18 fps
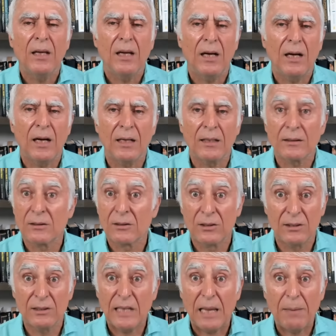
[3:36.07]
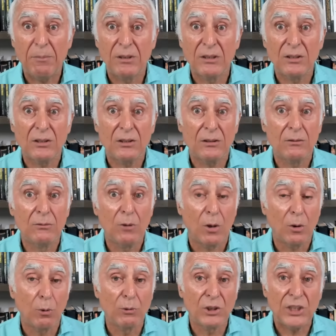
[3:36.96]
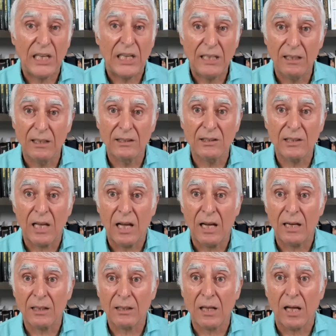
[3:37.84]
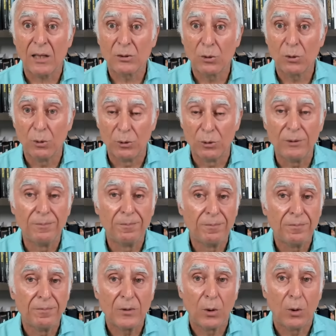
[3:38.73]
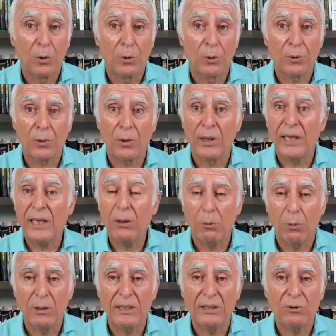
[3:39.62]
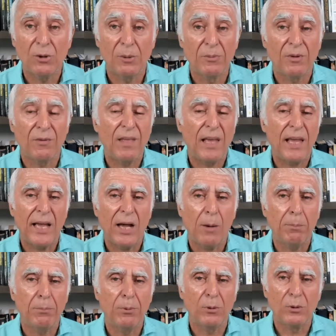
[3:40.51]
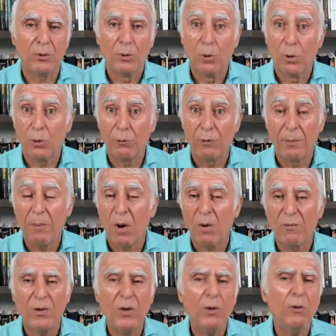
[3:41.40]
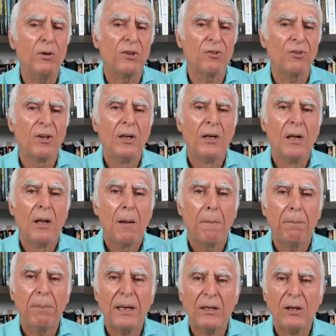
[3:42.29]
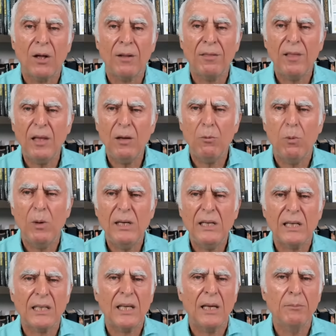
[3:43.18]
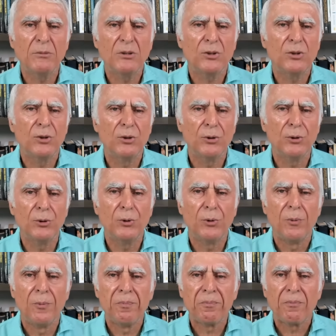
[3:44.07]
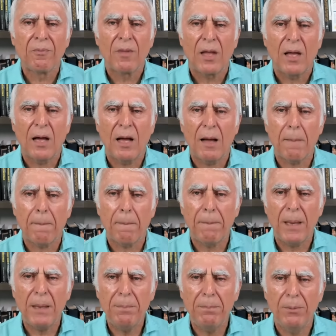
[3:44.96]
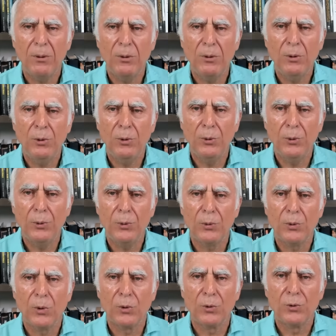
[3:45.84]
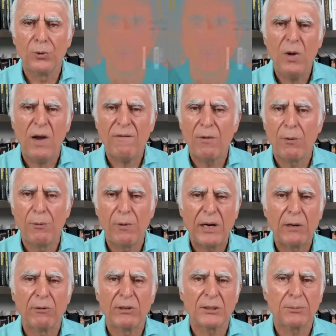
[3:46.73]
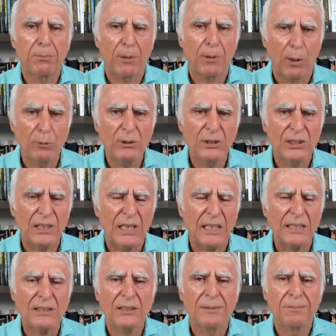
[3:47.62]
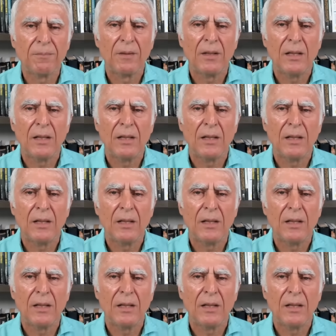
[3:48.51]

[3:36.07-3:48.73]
Uh, same as not all channelers are, are good or, equal in terms of their output, nor remote viewers. But I think when it comes to uh, people who do have a rigorous process